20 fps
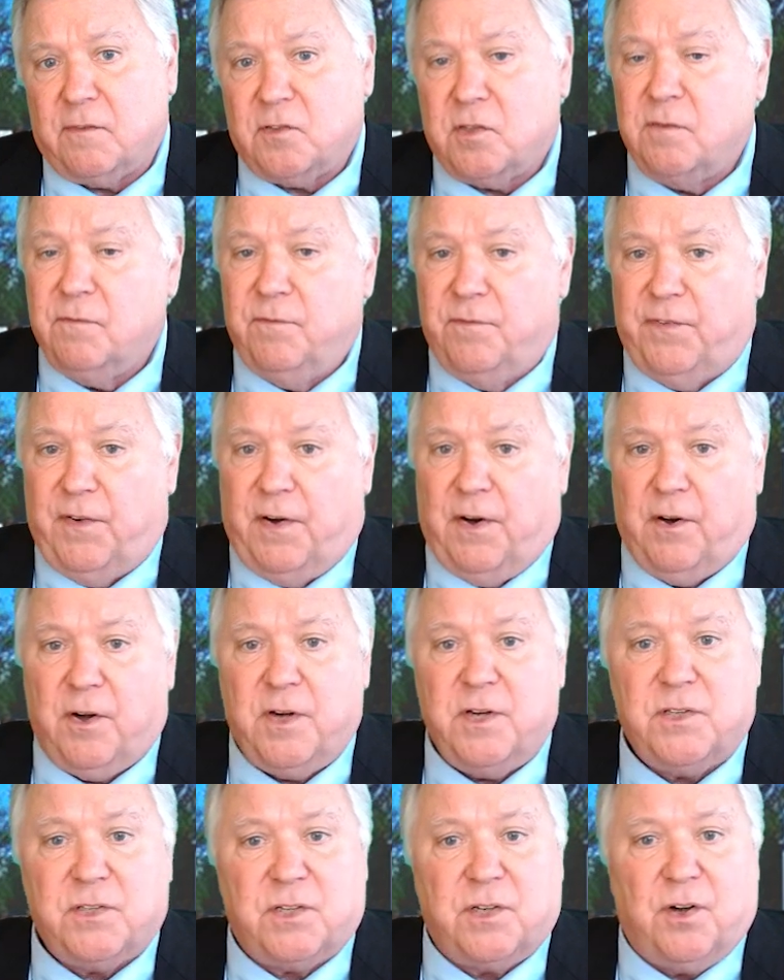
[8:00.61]
some
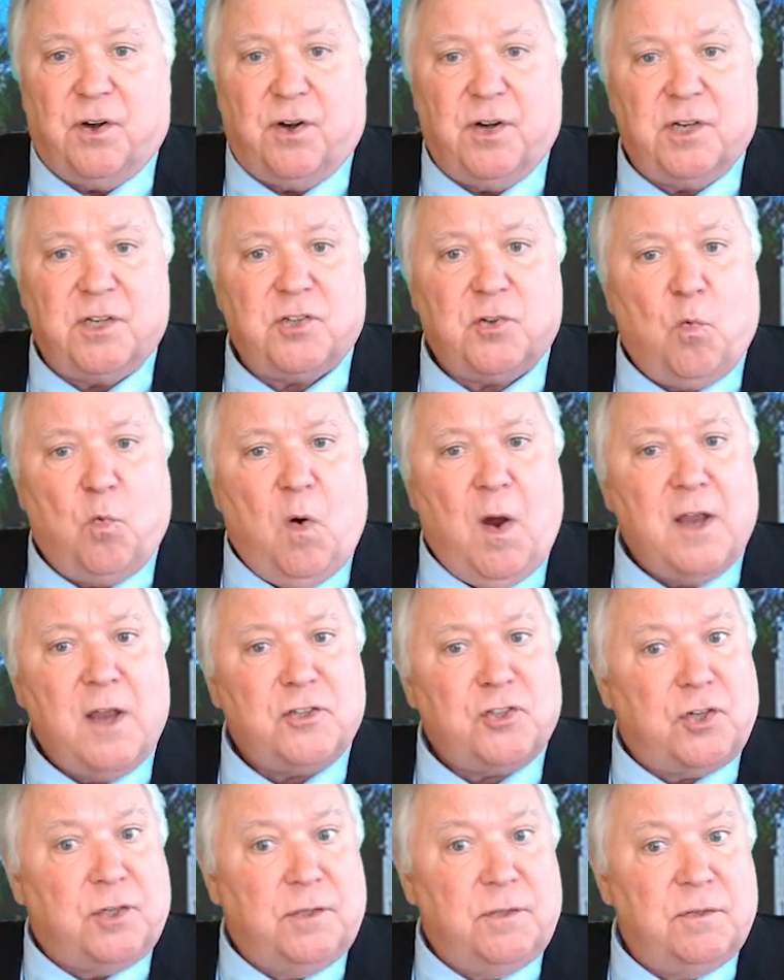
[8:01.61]
very serious
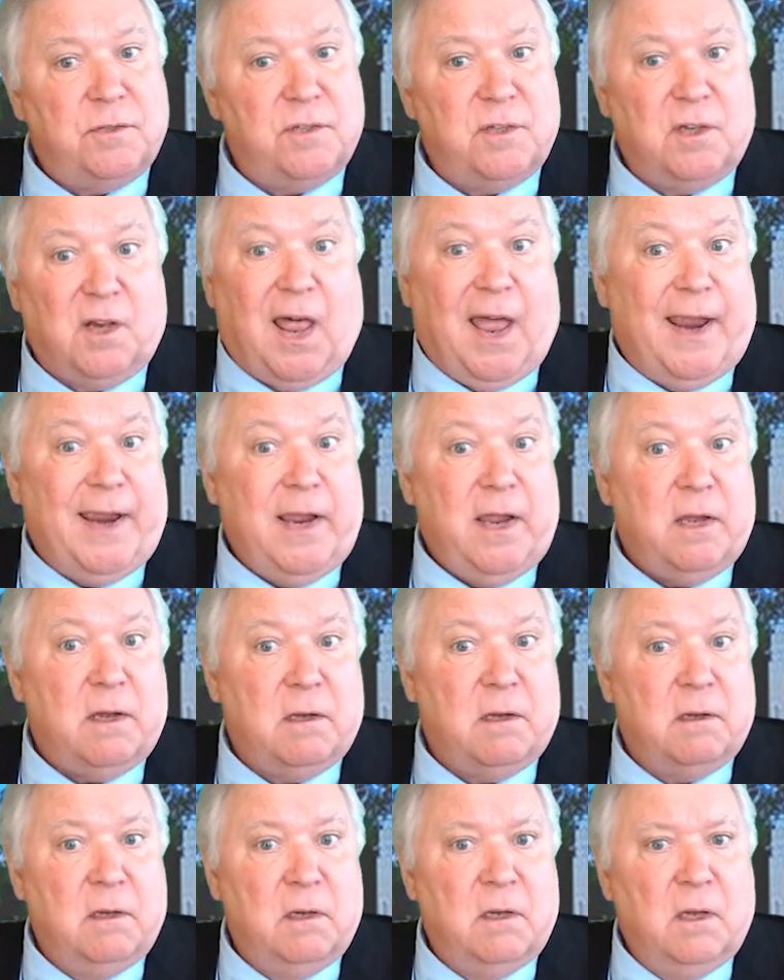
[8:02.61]
questions, like,
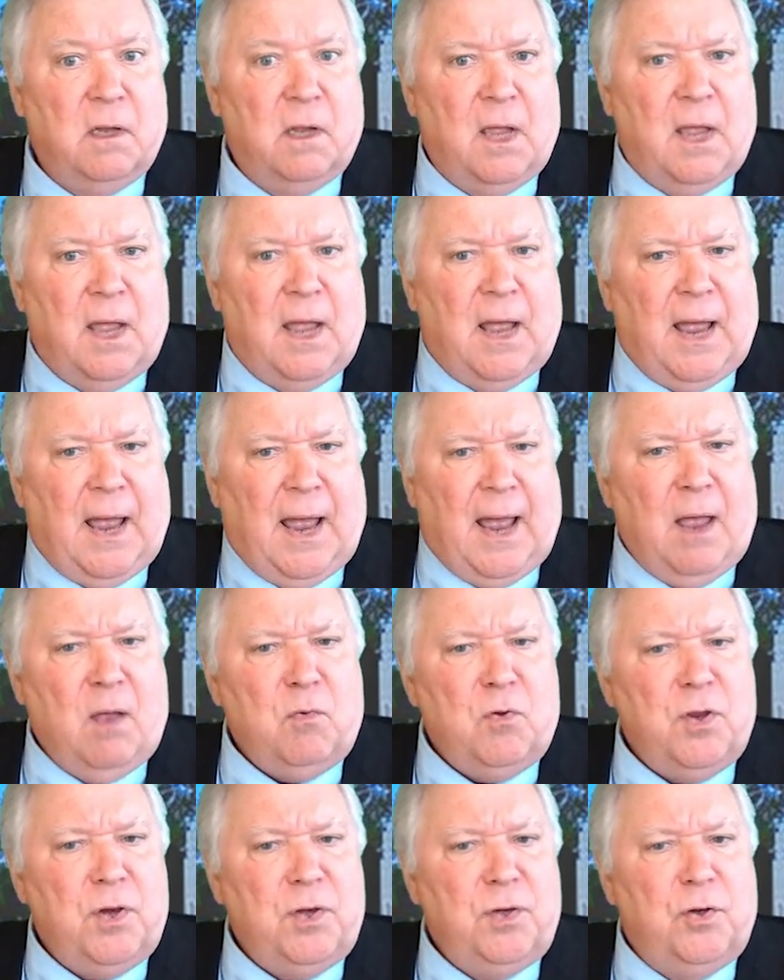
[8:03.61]
how
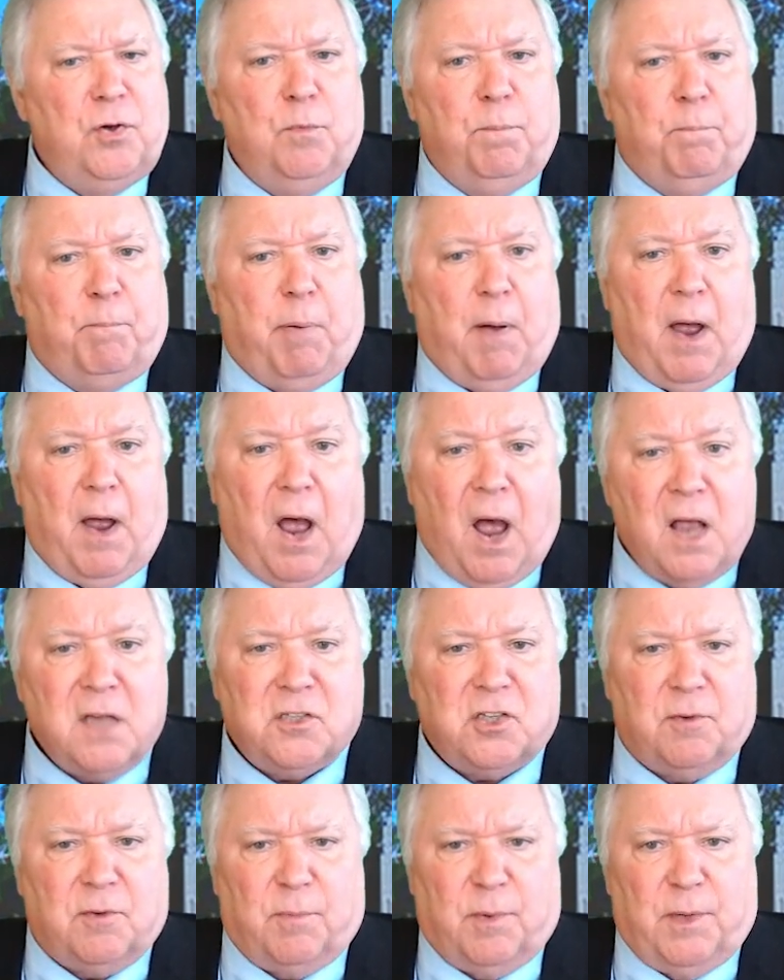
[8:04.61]
can you
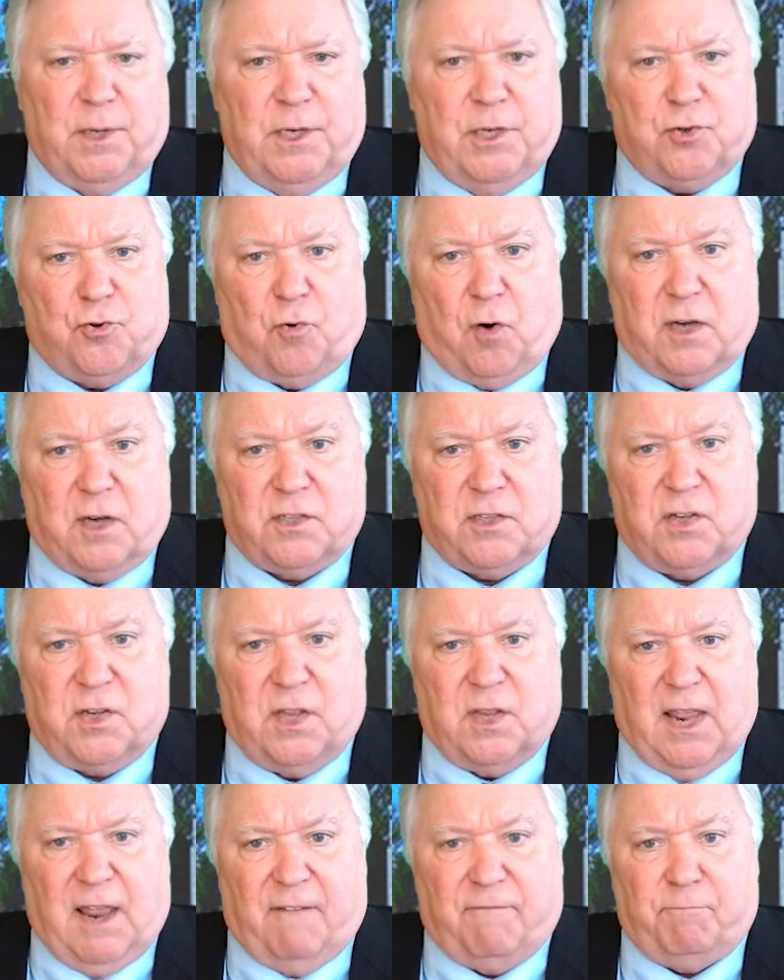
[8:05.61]
possibly trust
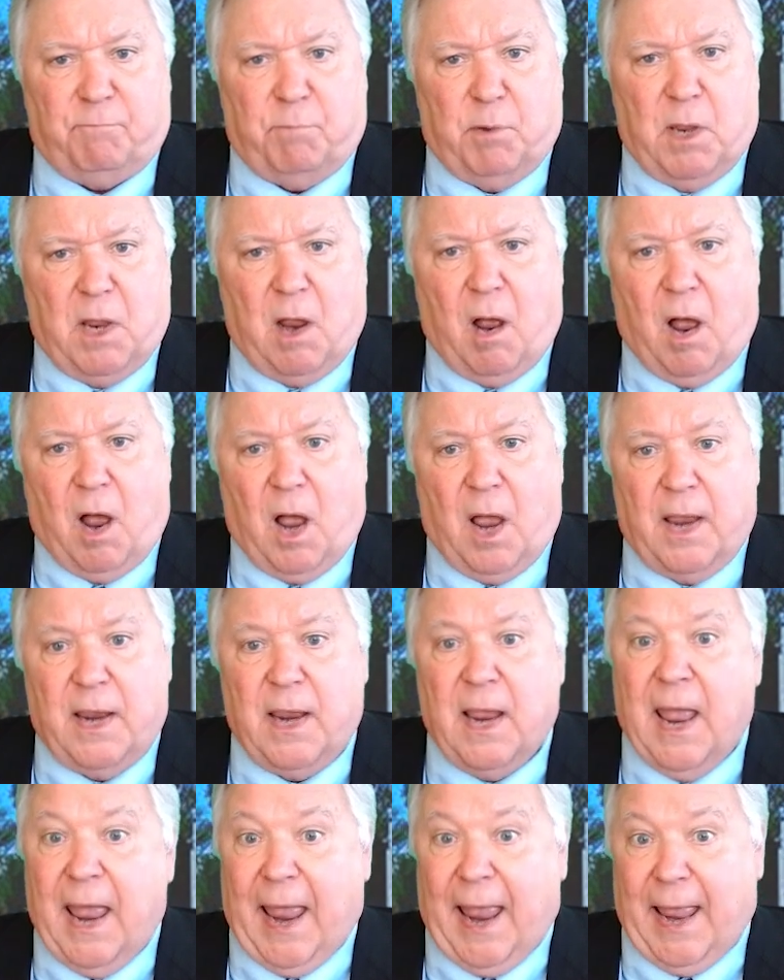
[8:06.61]
the FBI
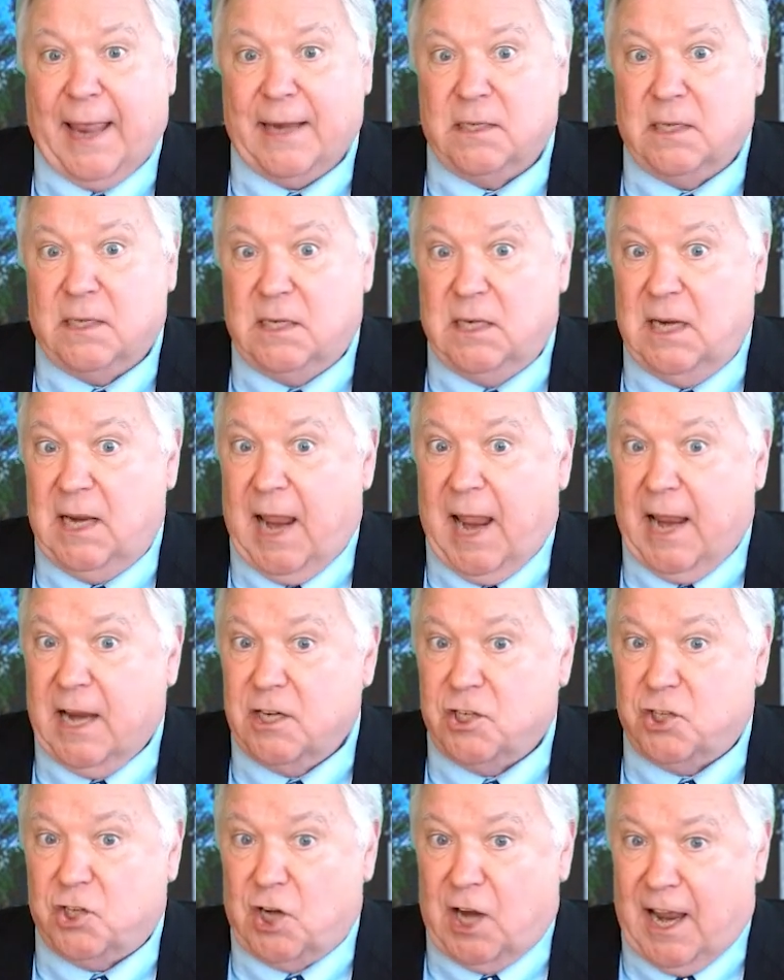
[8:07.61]
and
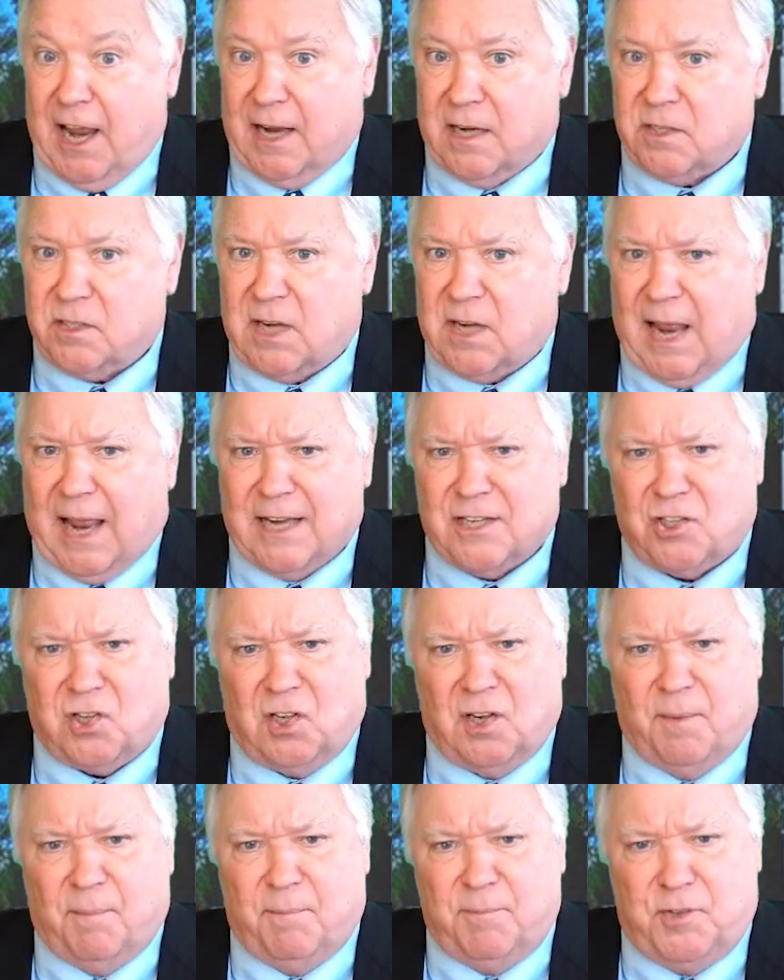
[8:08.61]
DHS as
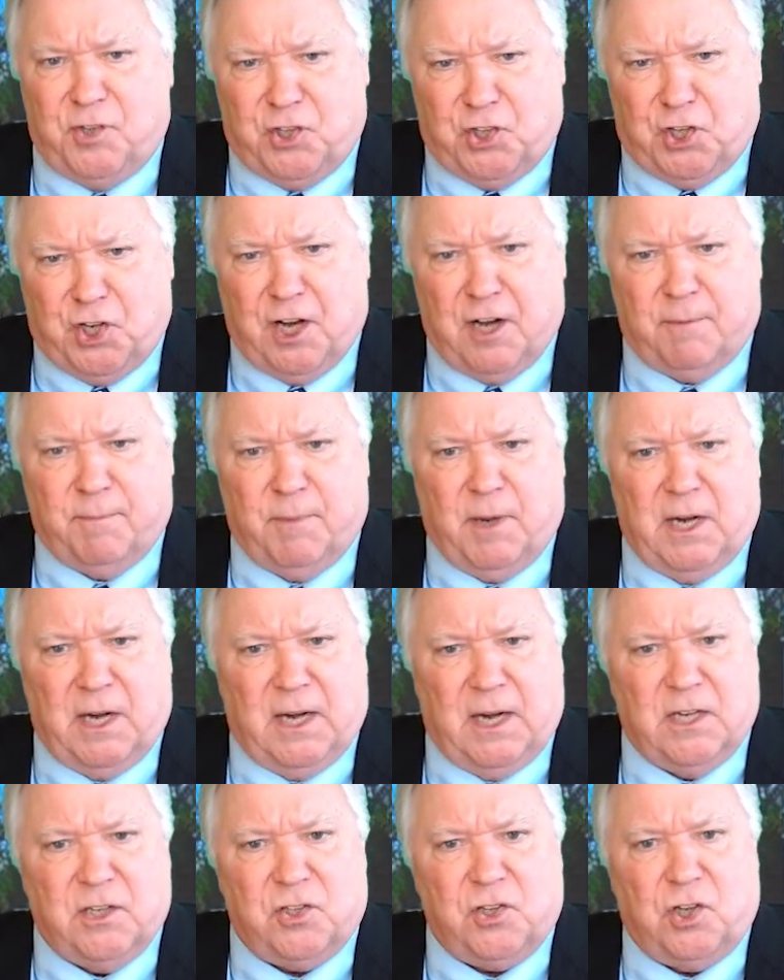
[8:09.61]
legitimate
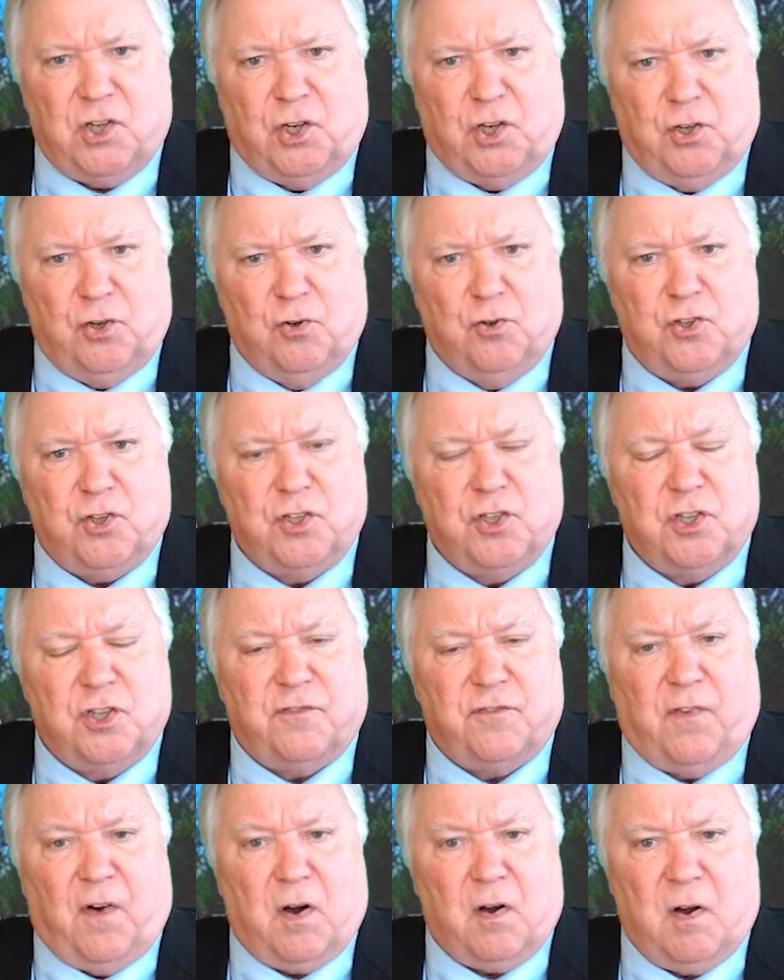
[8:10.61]

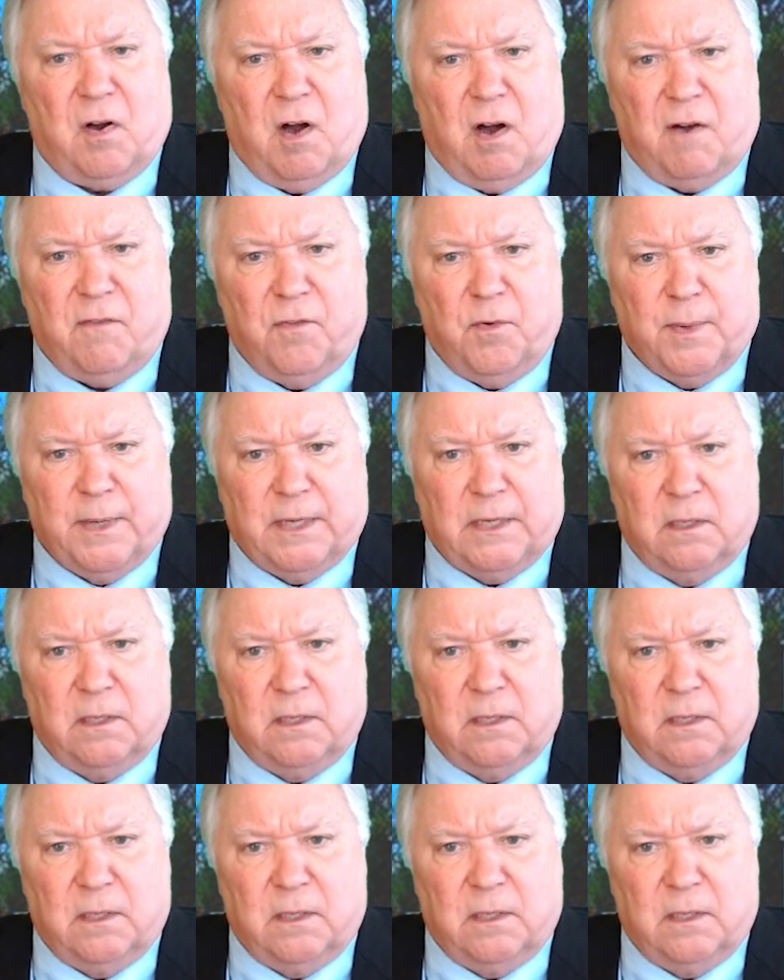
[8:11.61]
institutions of our government?